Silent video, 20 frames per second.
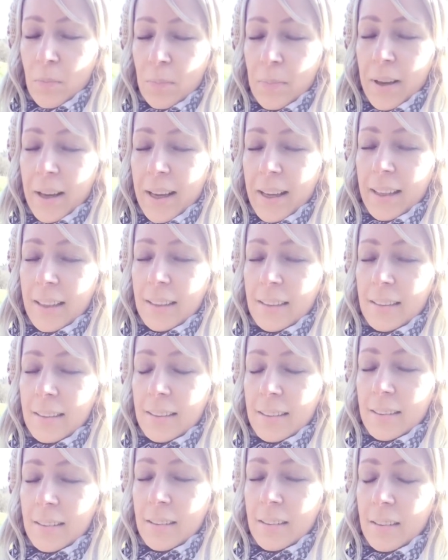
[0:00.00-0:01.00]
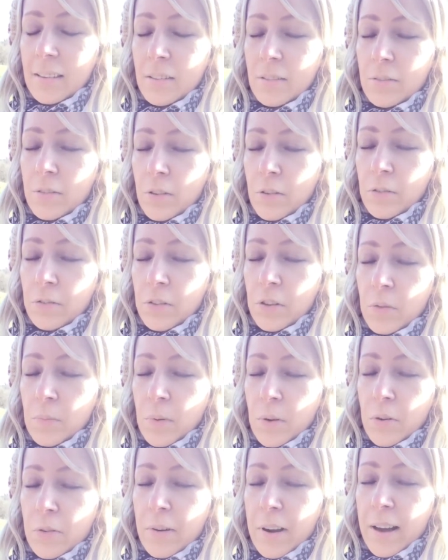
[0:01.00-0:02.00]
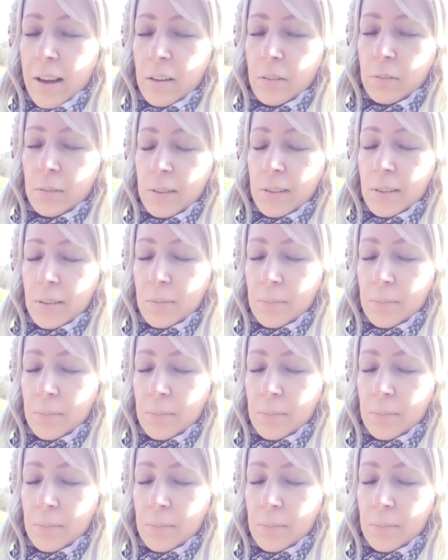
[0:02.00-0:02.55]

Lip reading: pace for a few more rounds.